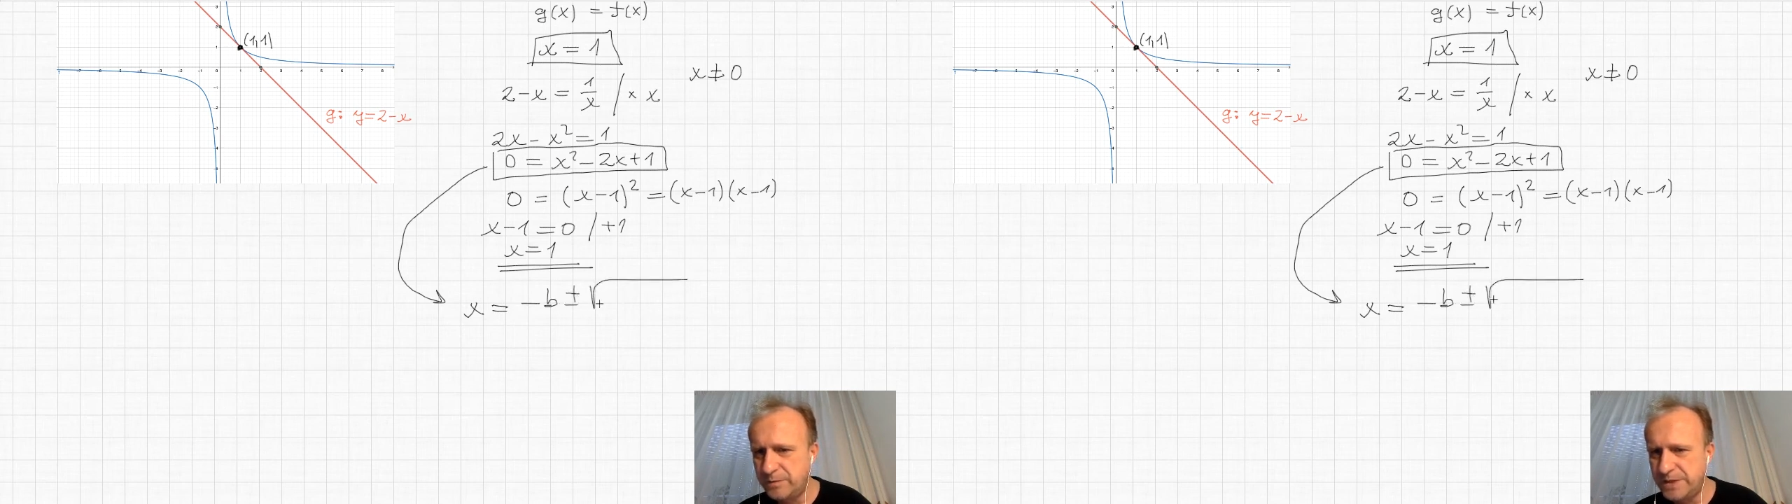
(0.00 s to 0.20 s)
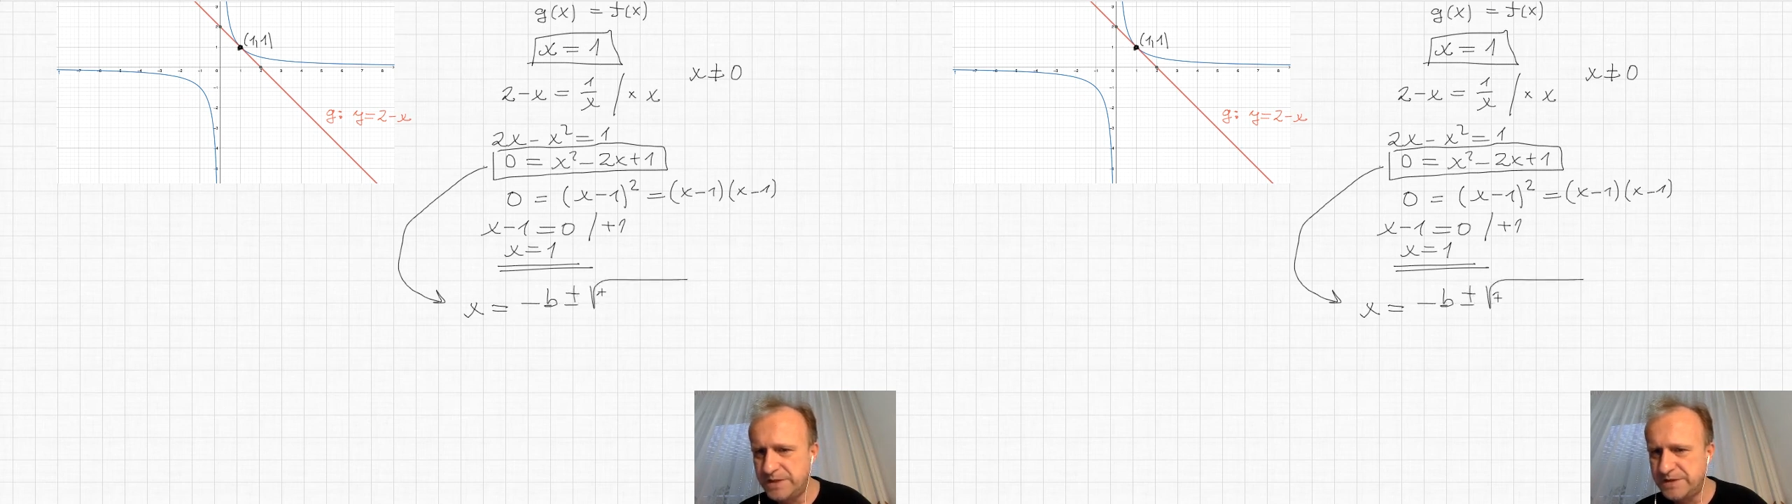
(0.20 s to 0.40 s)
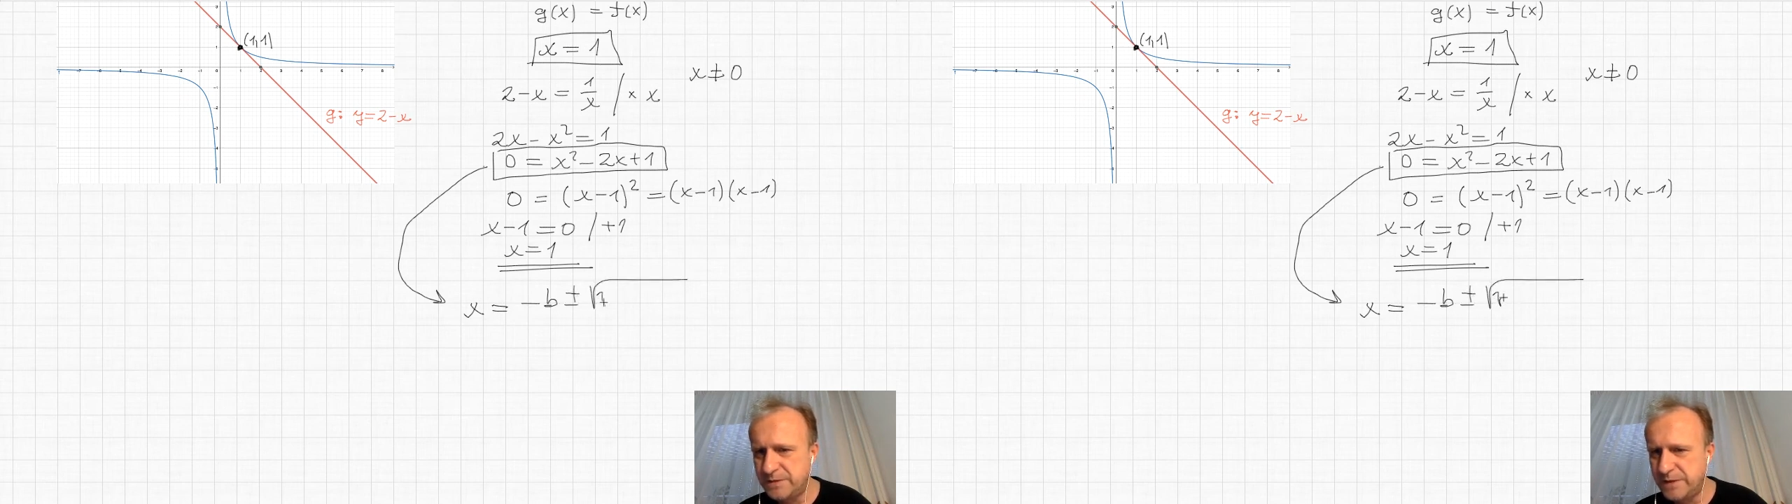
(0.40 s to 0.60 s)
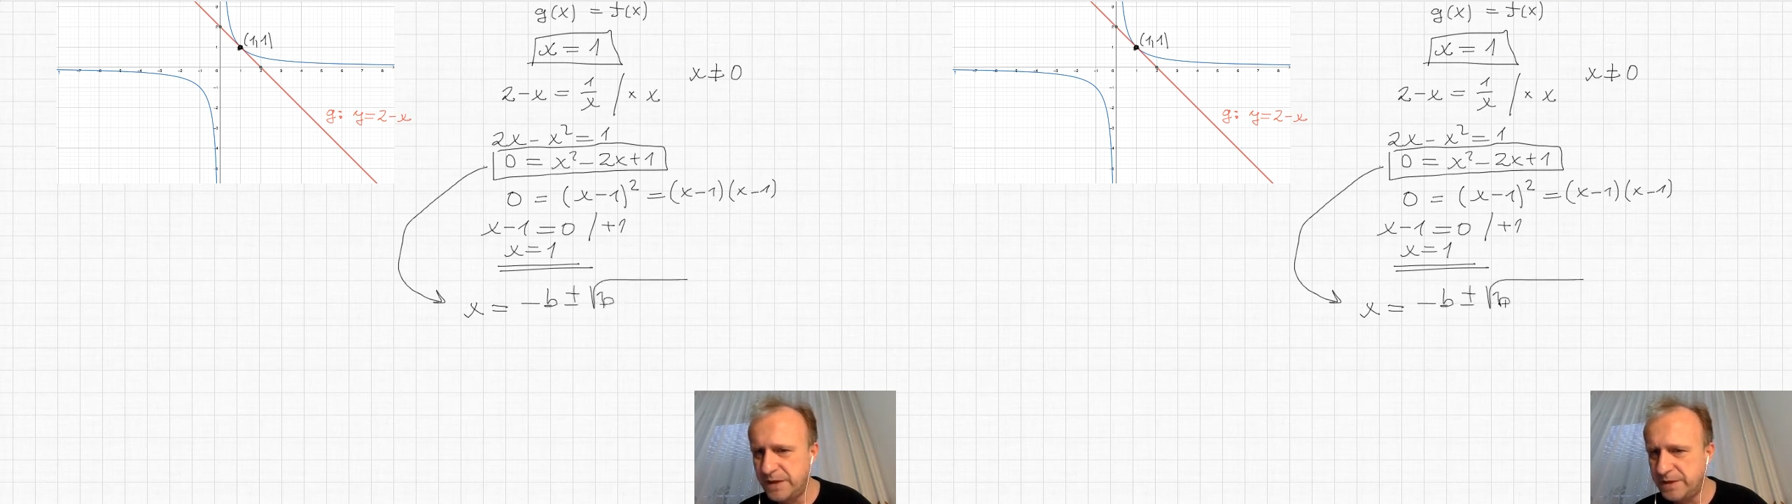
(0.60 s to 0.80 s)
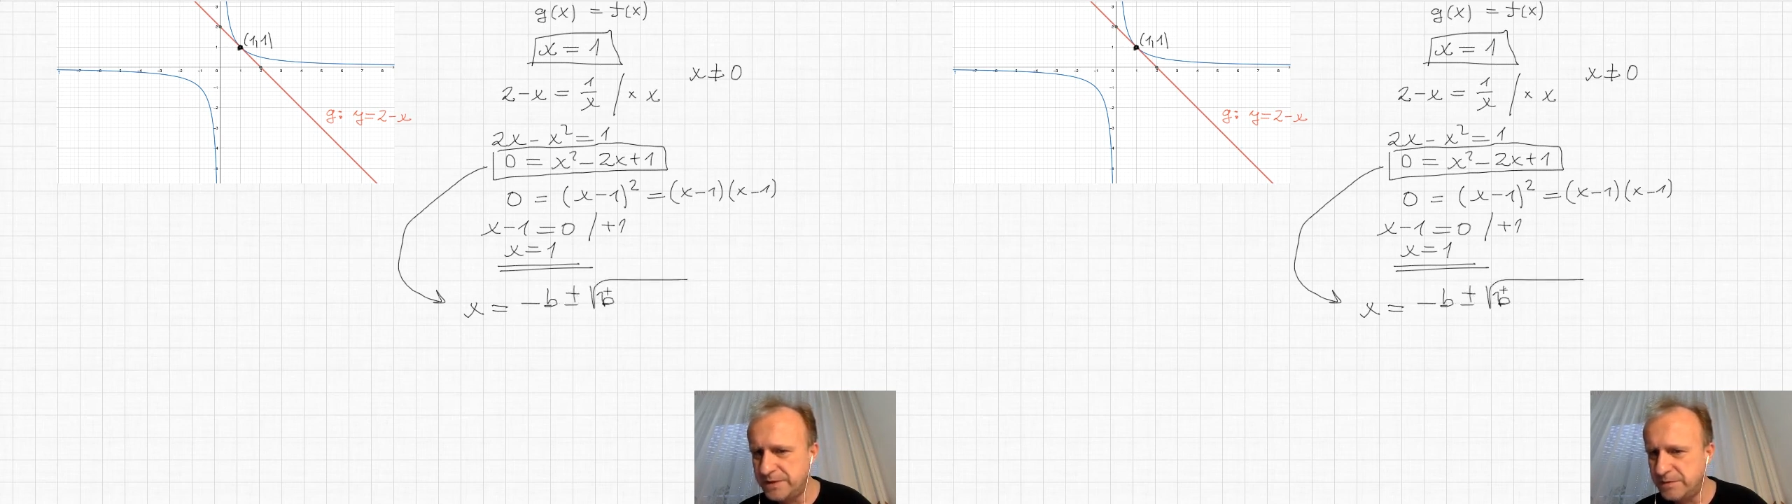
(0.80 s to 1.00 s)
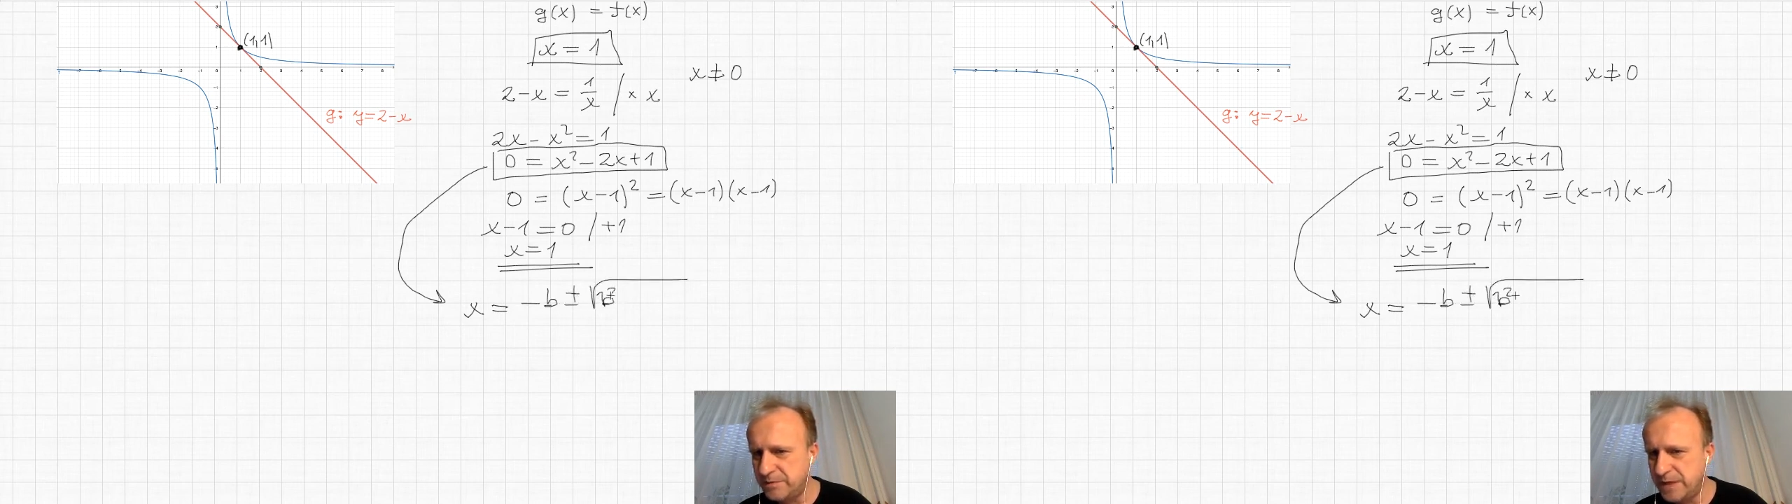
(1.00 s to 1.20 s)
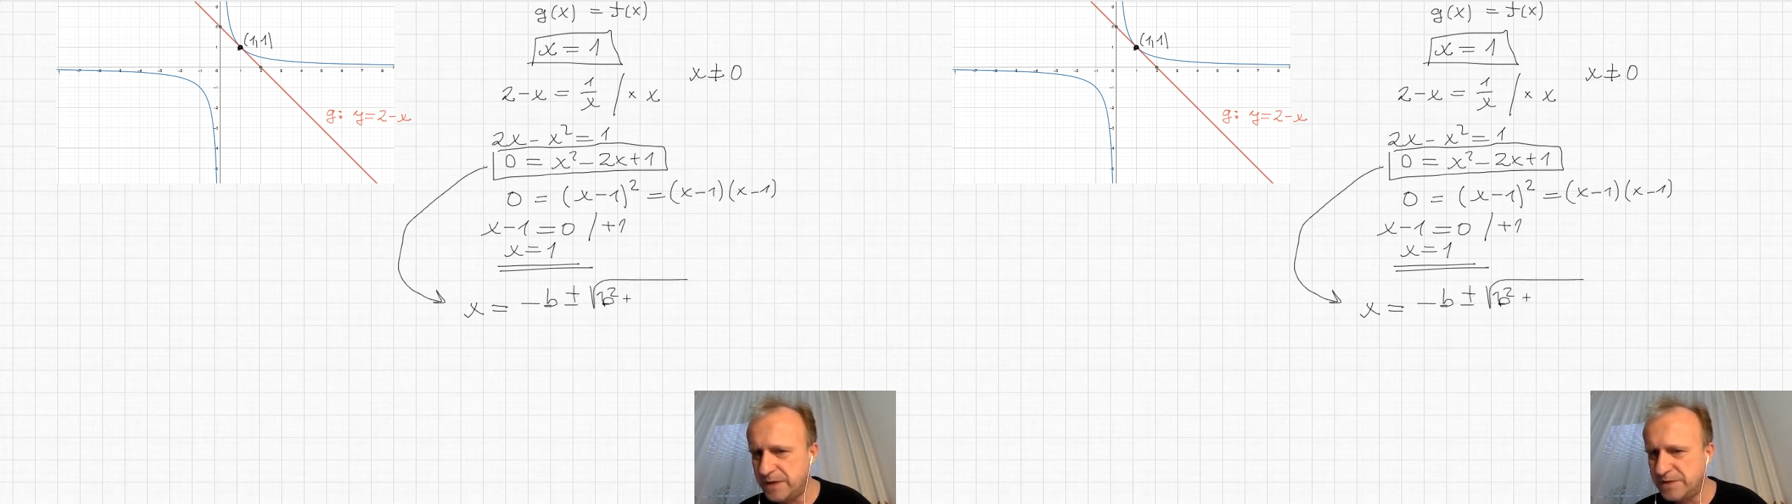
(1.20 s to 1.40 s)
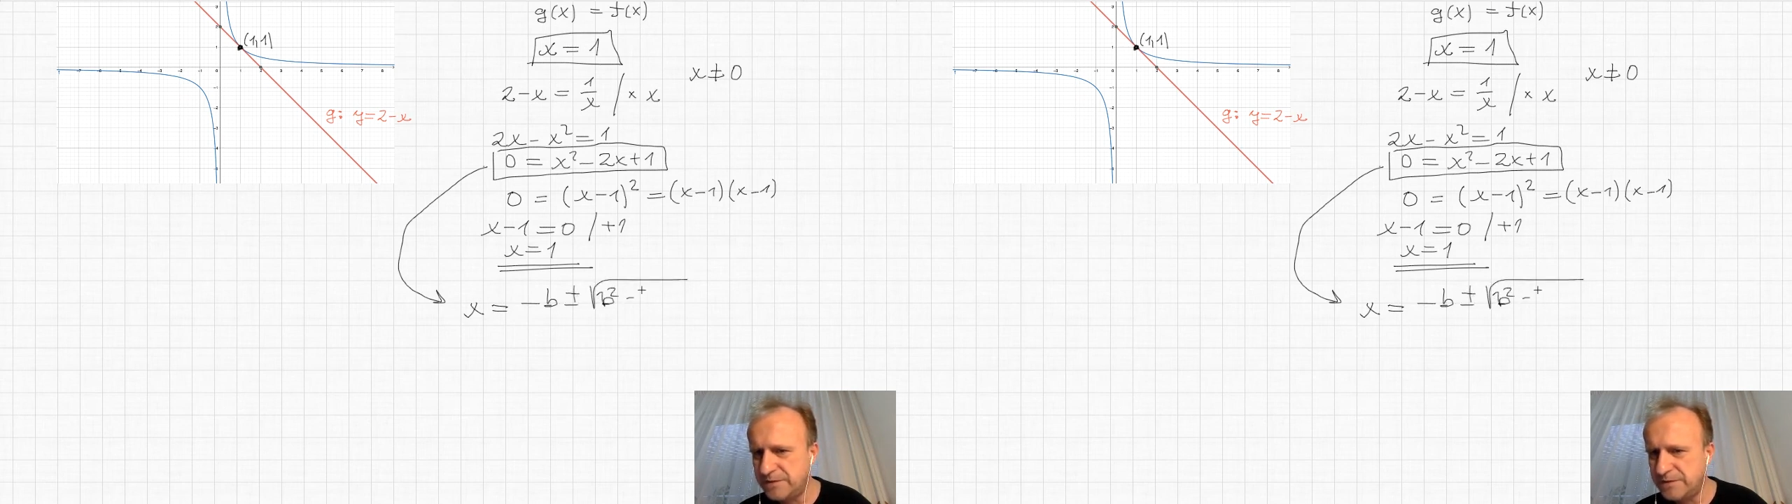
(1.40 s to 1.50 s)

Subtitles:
b squared minus